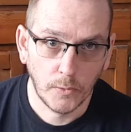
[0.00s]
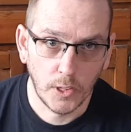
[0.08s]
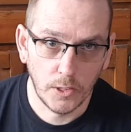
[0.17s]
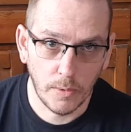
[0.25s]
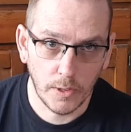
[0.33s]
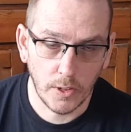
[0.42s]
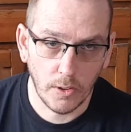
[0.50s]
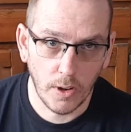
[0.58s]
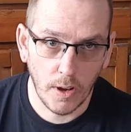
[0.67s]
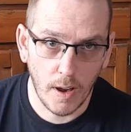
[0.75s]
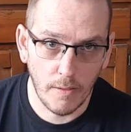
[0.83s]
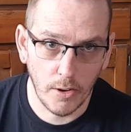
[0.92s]
especially a
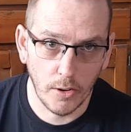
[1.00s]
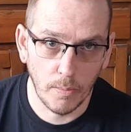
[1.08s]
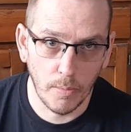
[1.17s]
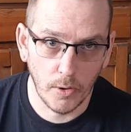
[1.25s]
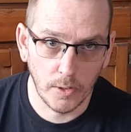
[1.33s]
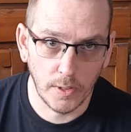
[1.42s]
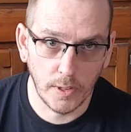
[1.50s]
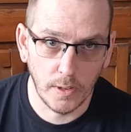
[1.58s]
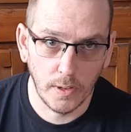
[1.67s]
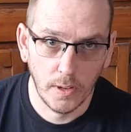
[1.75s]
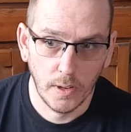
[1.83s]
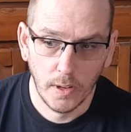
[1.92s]
heavier person,
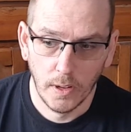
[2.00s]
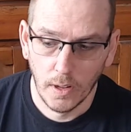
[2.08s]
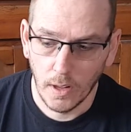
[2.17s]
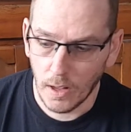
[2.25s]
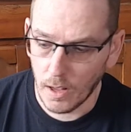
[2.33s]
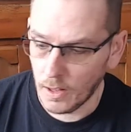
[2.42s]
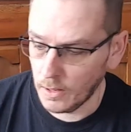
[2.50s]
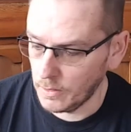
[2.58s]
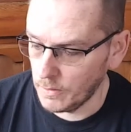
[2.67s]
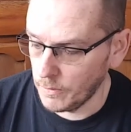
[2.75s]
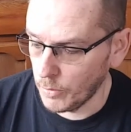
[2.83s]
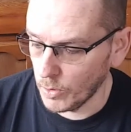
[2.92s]

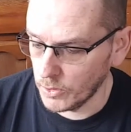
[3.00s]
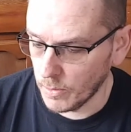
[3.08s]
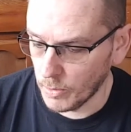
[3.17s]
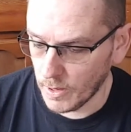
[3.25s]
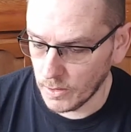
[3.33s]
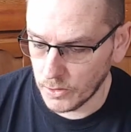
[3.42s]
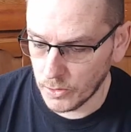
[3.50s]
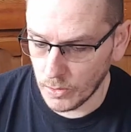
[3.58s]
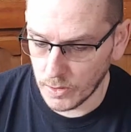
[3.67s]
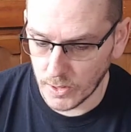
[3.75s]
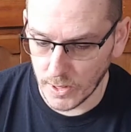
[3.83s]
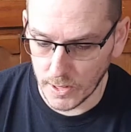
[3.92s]
for someone else to
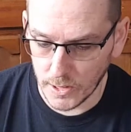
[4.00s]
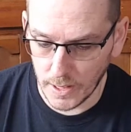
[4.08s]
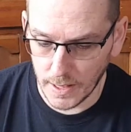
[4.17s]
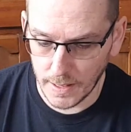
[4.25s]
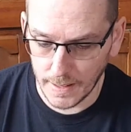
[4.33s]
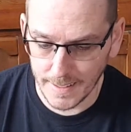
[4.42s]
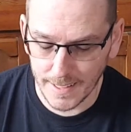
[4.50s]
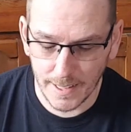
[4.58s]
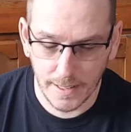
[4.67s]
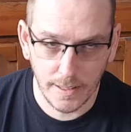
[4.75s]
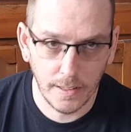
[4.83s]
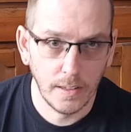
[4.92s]
assist and
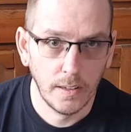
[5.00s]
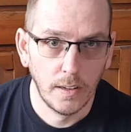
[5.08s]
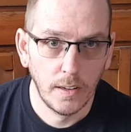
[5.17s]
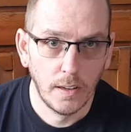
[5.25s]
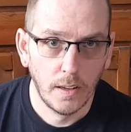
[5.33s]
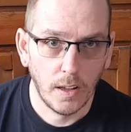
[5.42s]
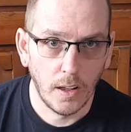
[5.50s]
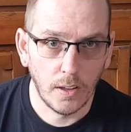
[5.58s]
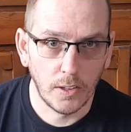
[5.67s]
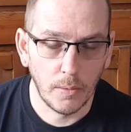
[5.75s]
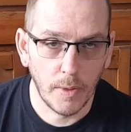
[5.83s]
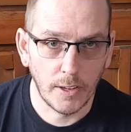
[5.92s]
listen
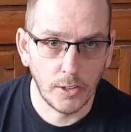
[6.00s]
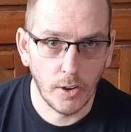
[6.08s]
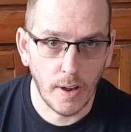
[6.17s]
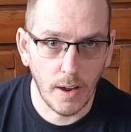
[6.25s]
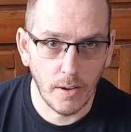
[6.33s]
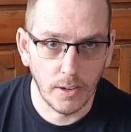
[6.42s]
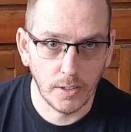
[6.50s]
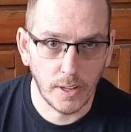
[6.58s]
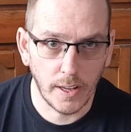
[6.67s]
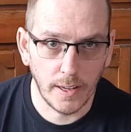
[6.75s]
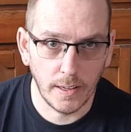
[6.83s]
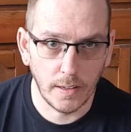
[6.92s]
to make sure air is
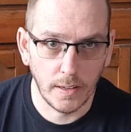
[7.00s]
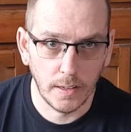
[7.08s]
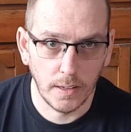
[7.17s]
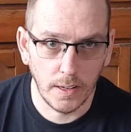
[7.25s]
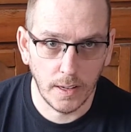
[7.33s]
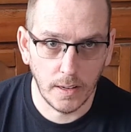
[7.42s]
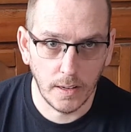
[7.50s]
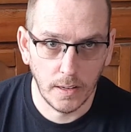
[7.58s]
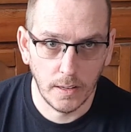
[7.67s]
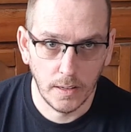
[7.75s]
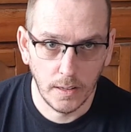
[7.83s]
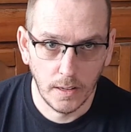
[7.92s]
getting in.
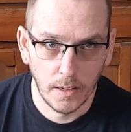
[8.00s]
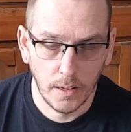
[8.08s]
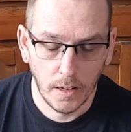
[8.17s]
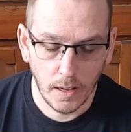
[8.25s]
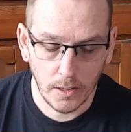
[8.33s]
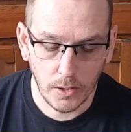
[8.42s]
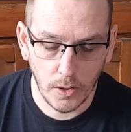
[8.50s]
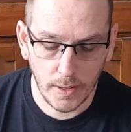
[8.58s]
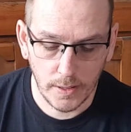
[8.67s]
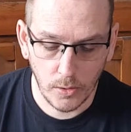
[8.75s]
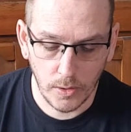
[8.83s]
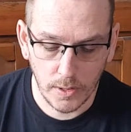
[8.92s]
So
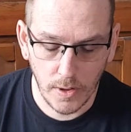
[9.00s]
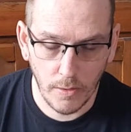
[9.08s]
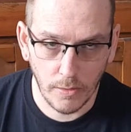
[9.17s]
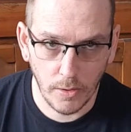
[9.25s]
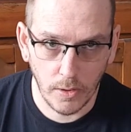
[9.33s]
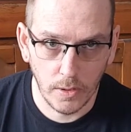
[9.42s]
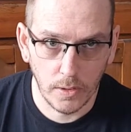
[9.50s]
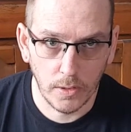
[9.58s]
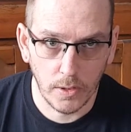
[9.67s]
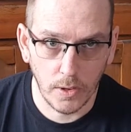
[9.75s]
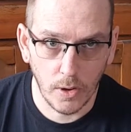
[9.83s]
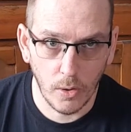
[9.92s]
that's always helpful
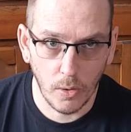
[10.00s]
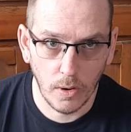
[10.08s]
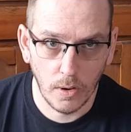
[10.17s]
to know.